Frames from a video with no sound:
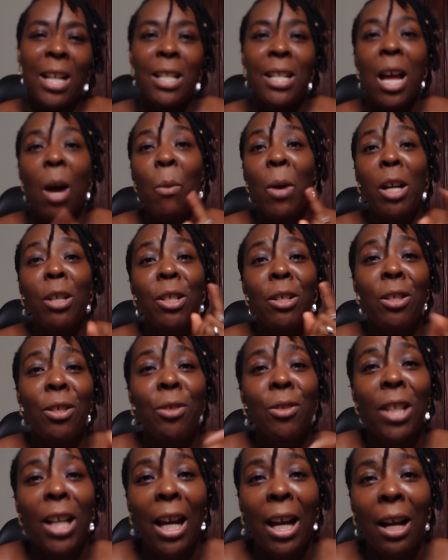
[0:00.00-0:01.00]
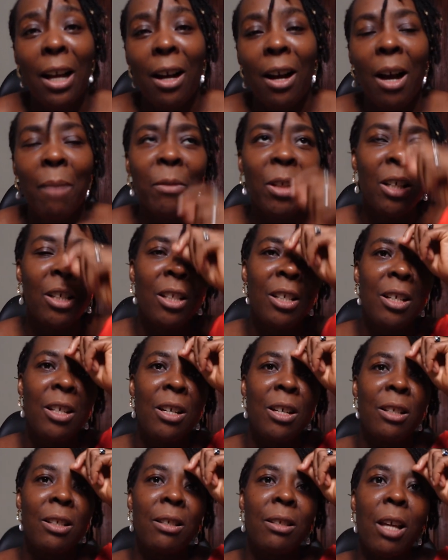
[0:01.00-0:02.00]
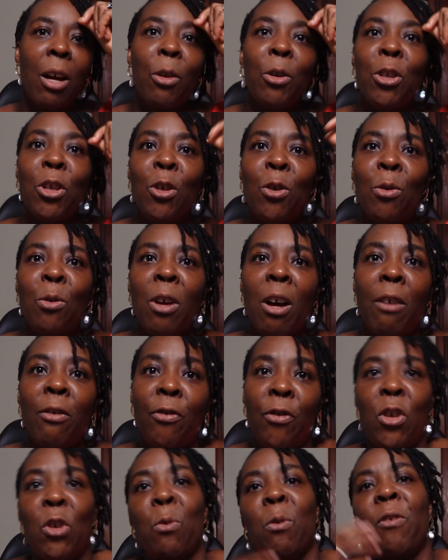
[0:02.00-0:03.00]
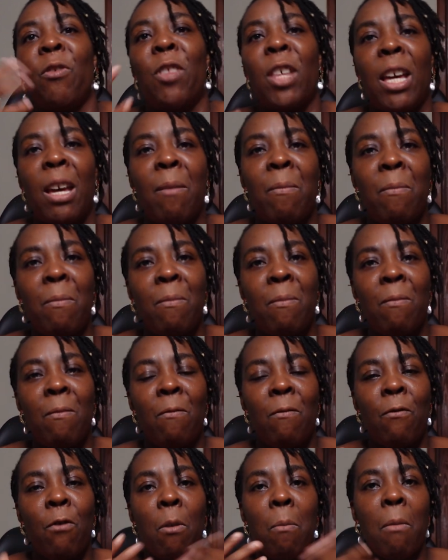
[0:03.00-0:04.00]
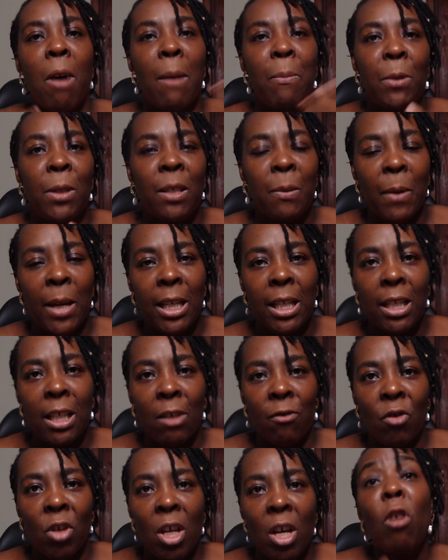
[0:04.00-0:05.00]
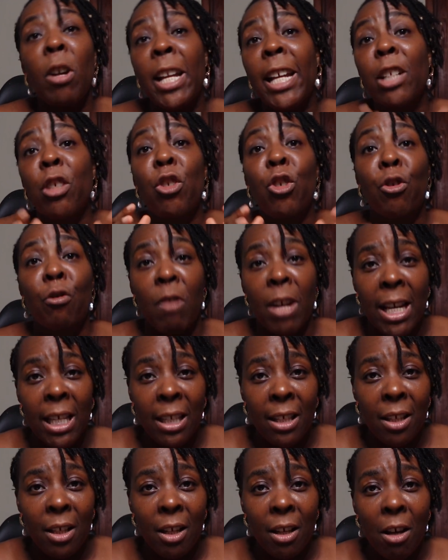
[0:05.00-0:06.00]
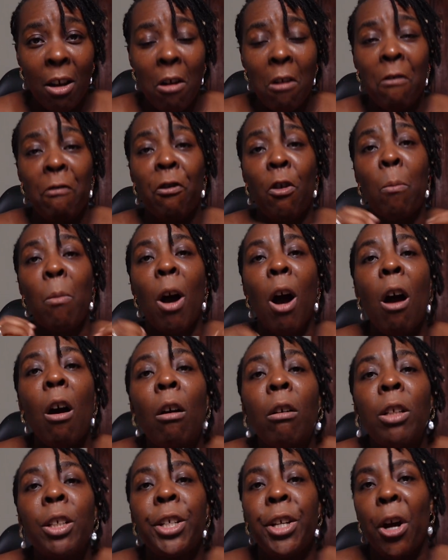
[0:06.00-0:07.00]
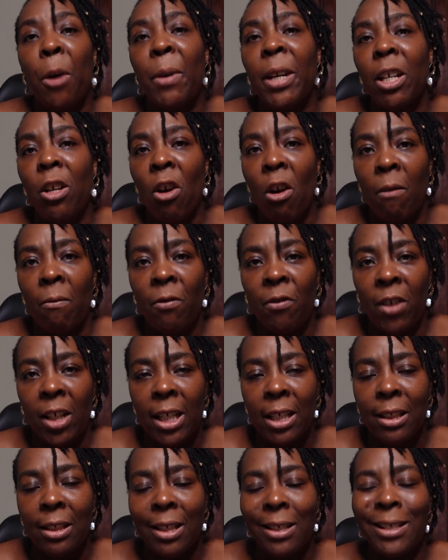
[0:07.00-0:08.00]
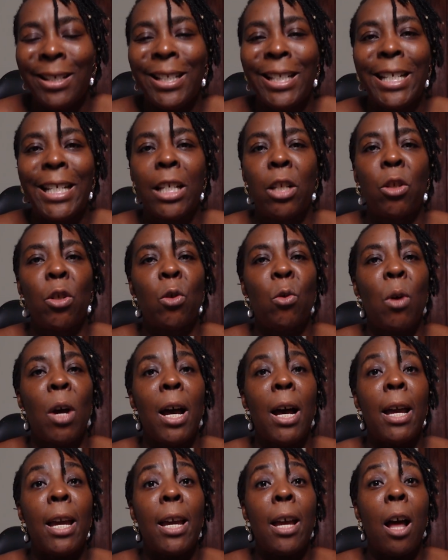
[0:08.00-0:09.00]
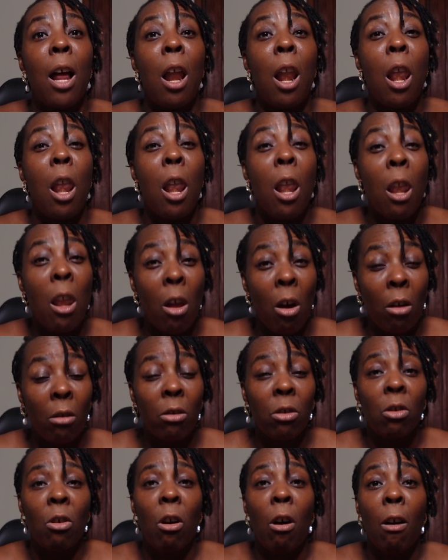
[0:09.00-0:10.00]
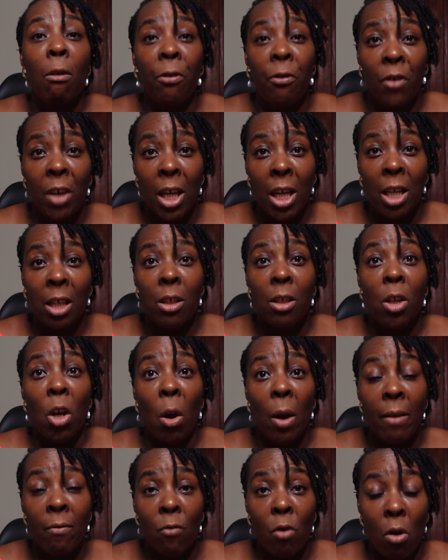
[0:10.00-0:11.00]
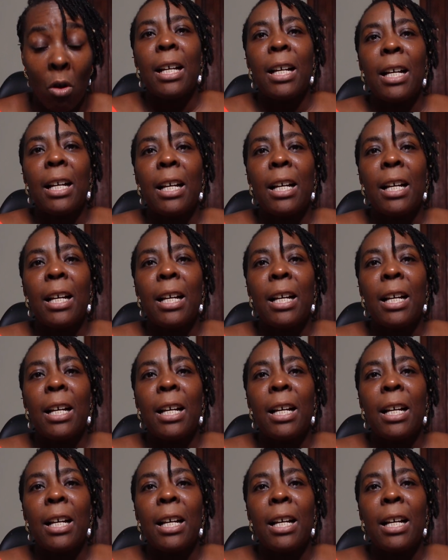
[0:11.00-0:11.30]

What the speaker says: Now, while you do that, I'm going to tell you a few of them from my perspective. Chronic stress from ongoing conflicts can lead to a lot of things going wrong.